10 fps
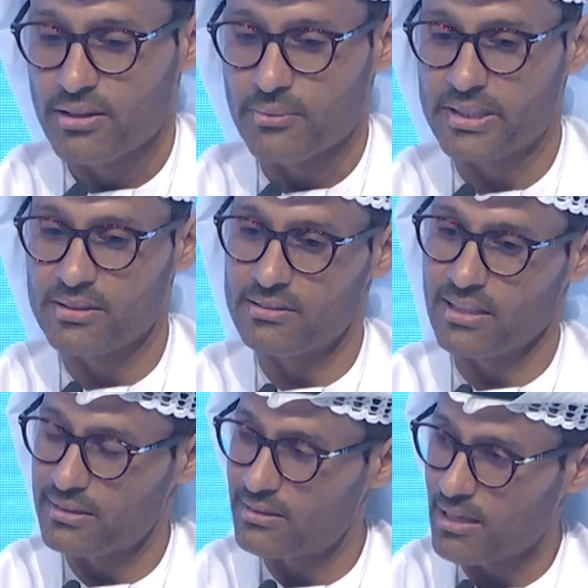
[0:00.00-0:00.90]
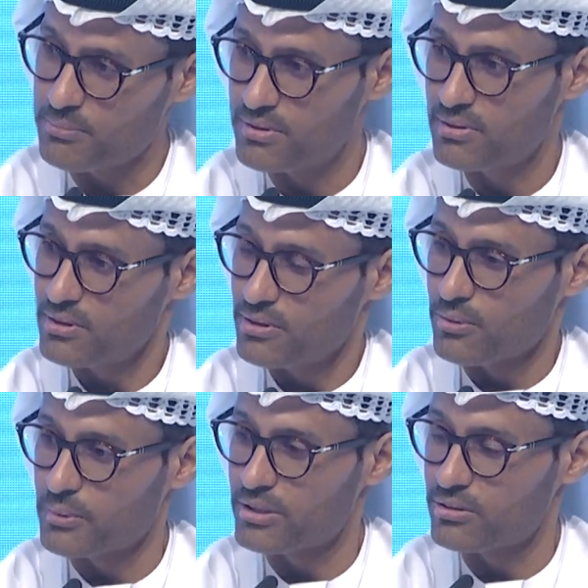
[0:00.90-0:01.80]
We could adapt,
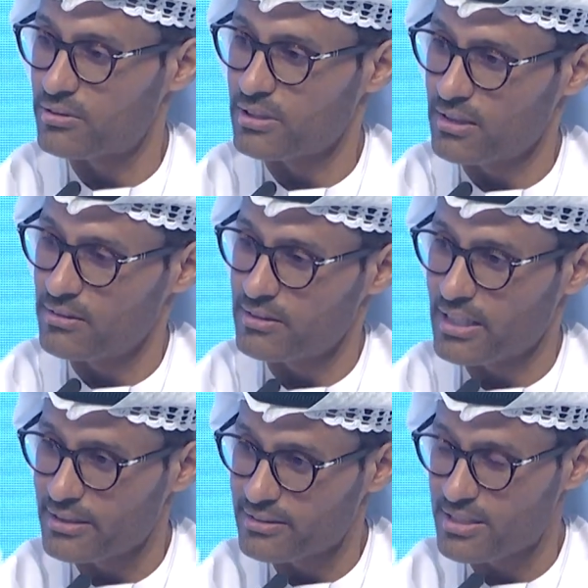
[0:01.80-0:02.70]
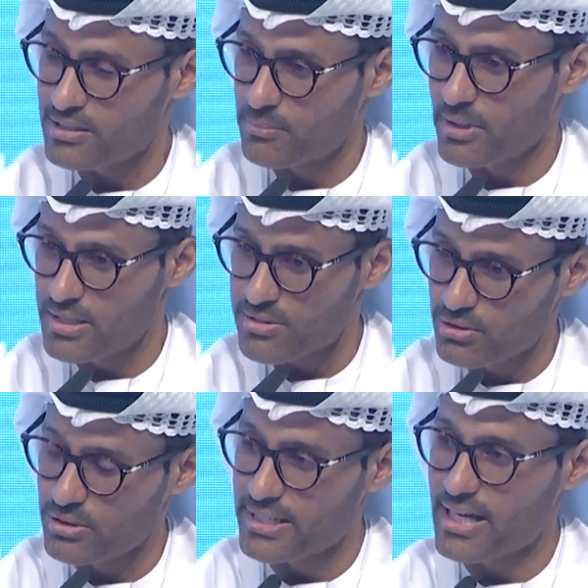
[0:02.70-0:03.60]
we could tailor and customize
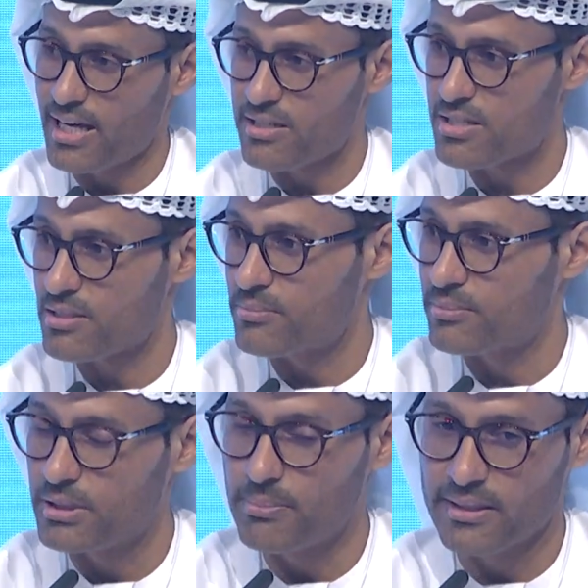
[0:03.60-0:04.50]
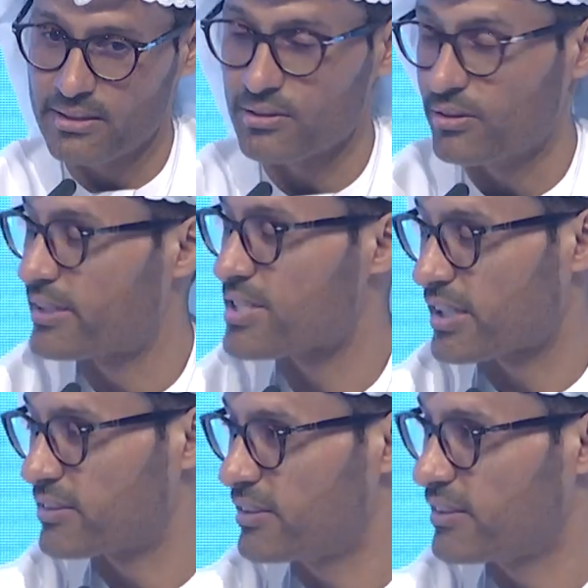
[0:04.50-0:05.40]
or enhance depending on the
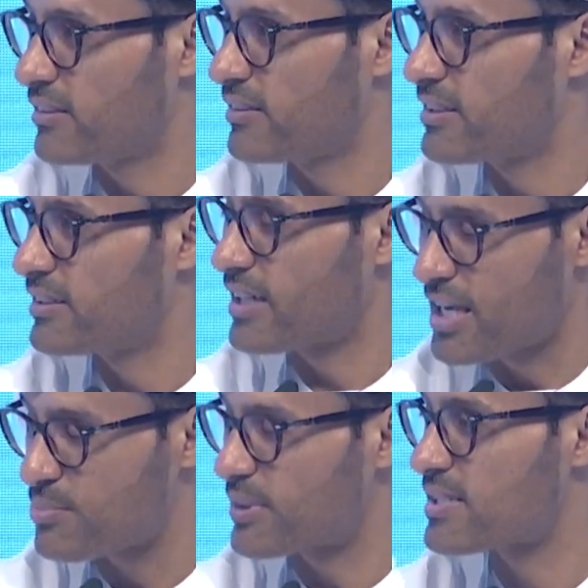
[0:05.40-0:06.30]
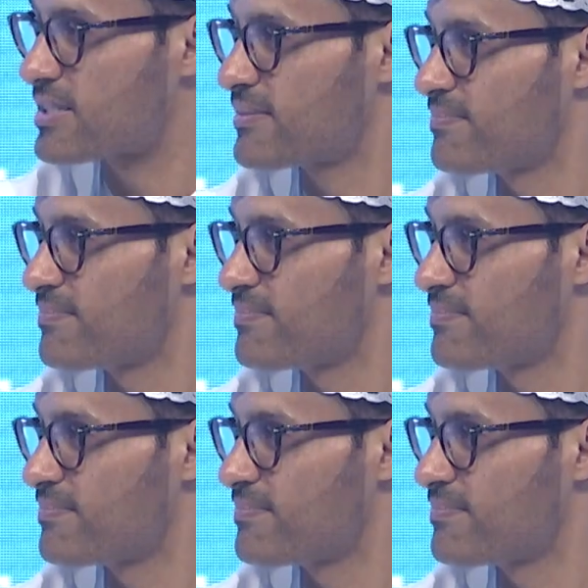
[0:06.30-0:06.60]
sectorial aspects.